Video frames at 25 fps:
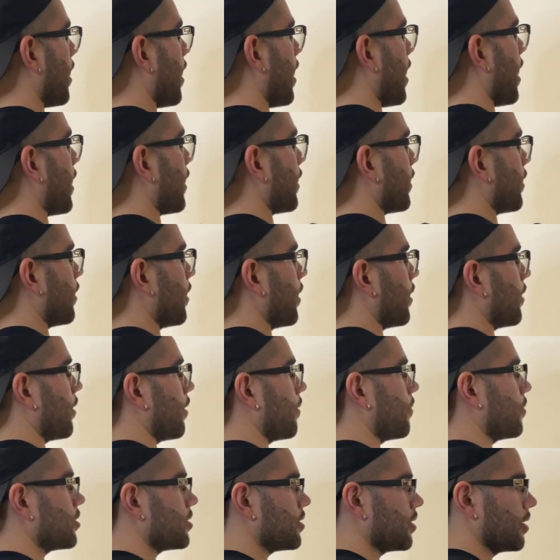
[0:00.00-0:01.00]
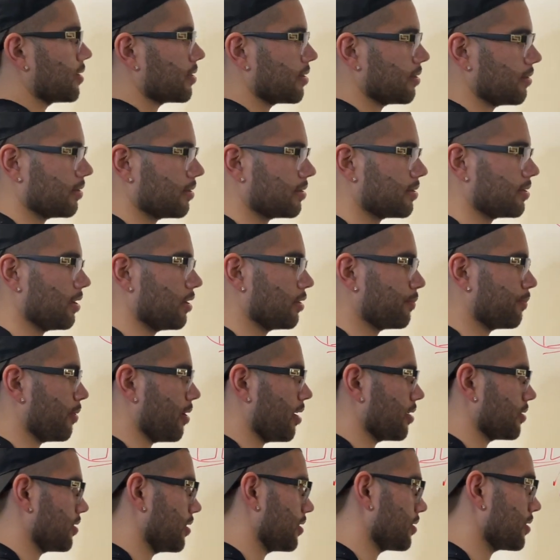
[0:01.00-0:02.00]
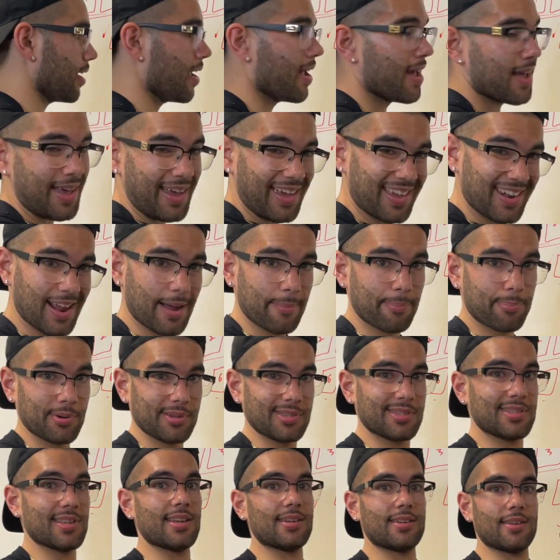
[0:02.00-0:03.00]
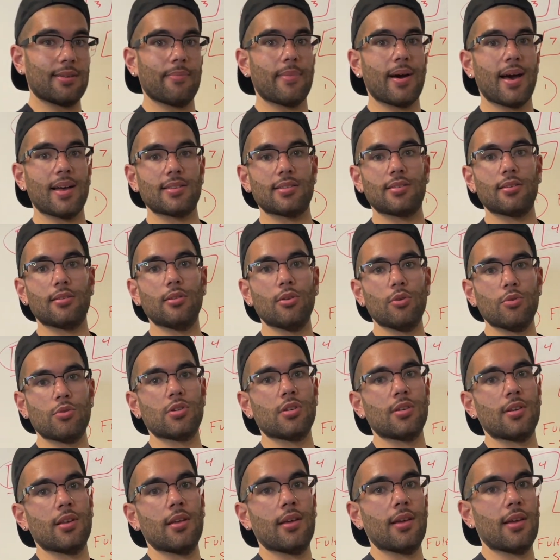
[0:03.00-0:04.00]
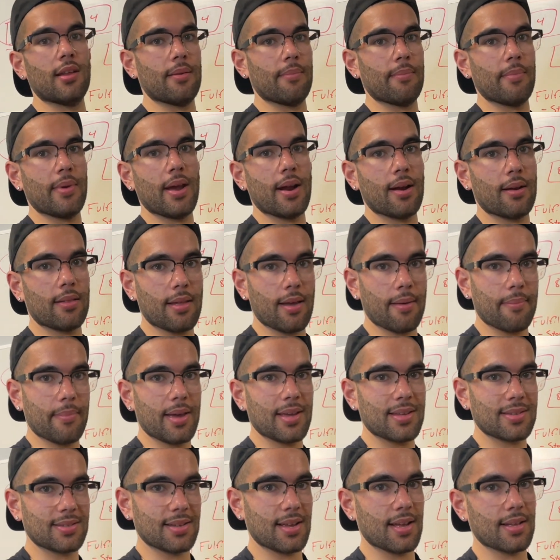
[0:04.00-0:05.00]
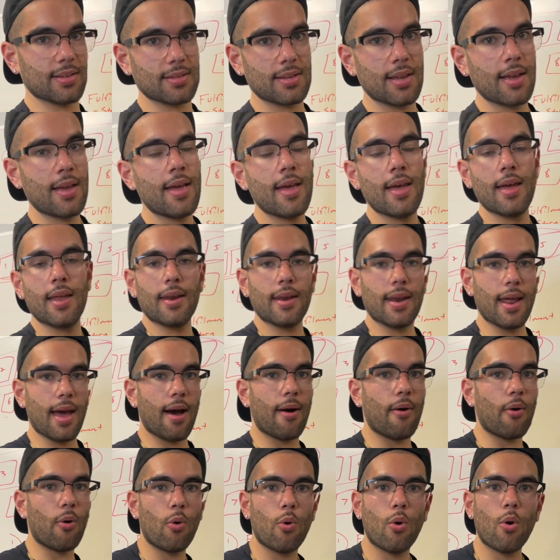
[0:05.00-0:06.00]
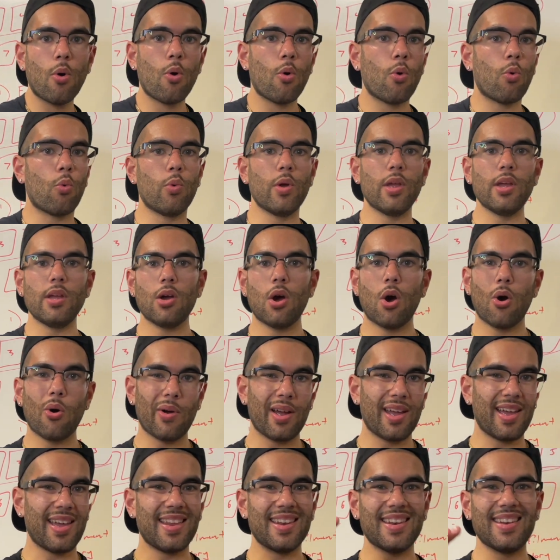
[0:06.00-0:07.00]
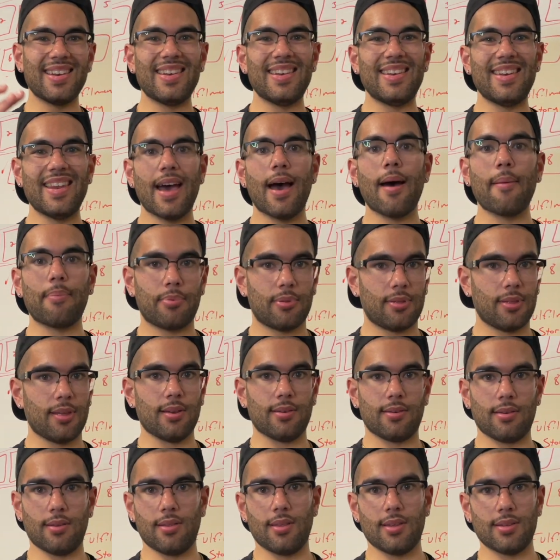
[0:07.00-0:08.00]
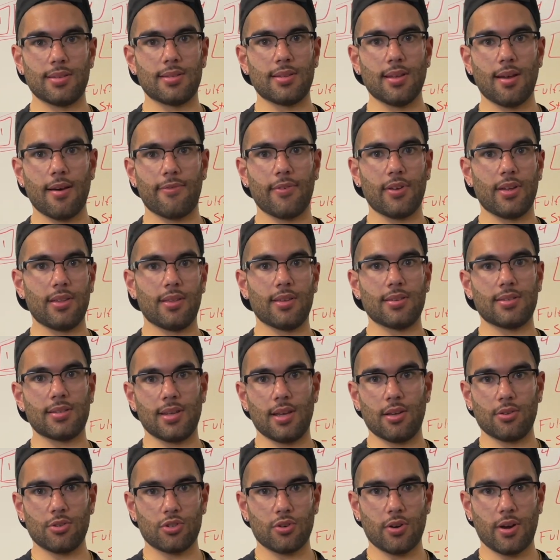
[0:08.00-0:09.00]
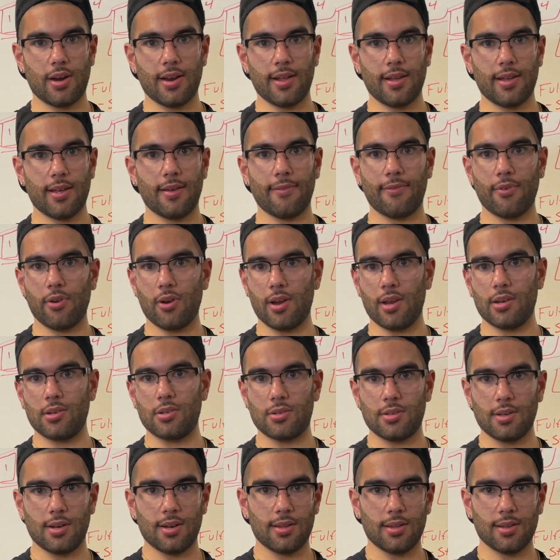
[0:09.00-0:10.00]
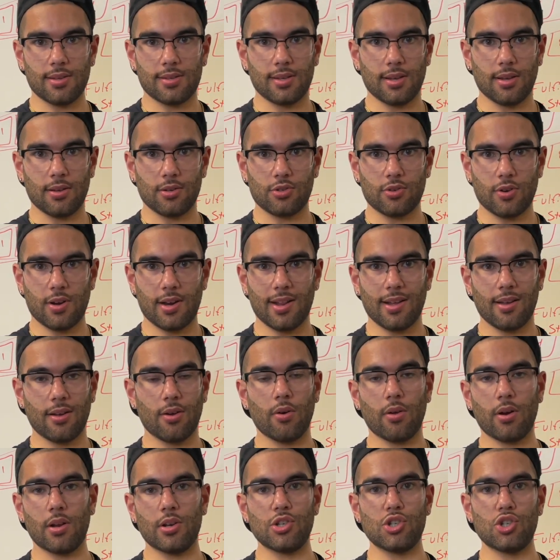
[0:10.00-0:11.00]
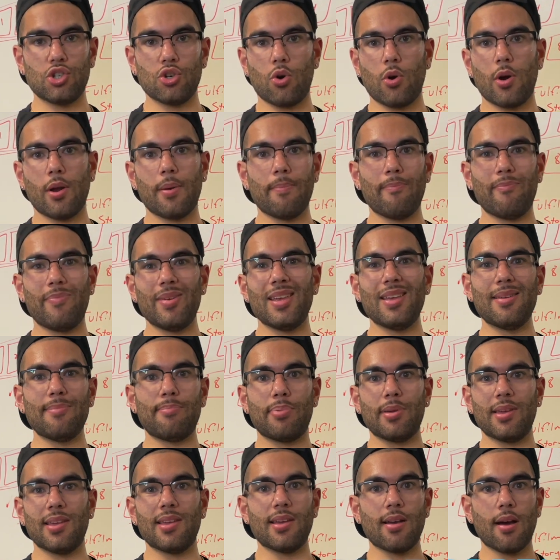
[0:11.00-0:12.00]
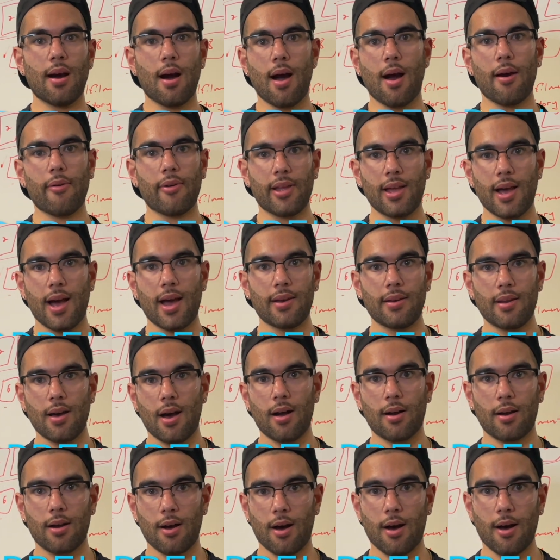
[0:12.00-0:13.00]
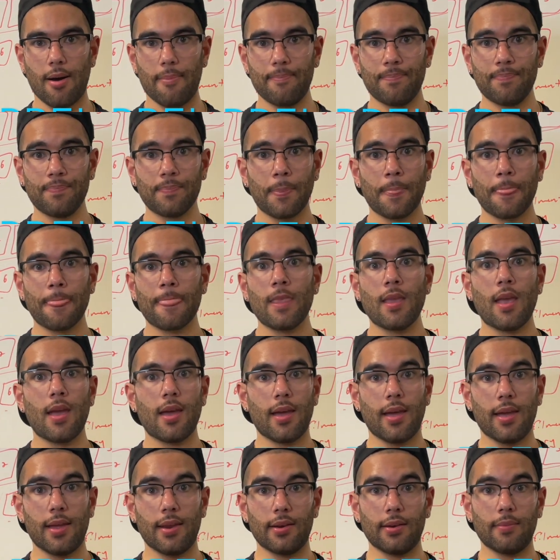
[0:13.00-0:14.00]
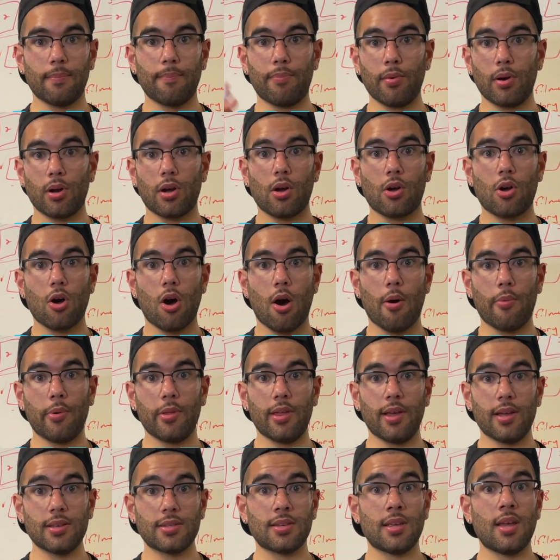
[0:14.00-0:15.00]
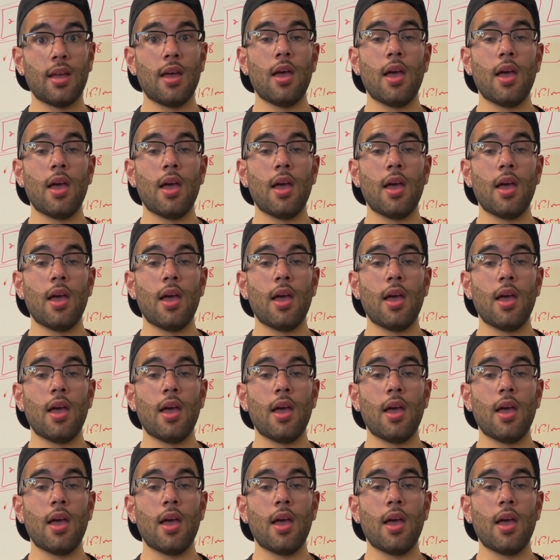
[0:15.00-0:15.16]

I done got number 6 in the sales process. And I presented my solution in a manner that makes sense. Now, we go in depth into this stuff in the sales training. If you're interested in the sales training, go to joinbprei.com and book a call with us.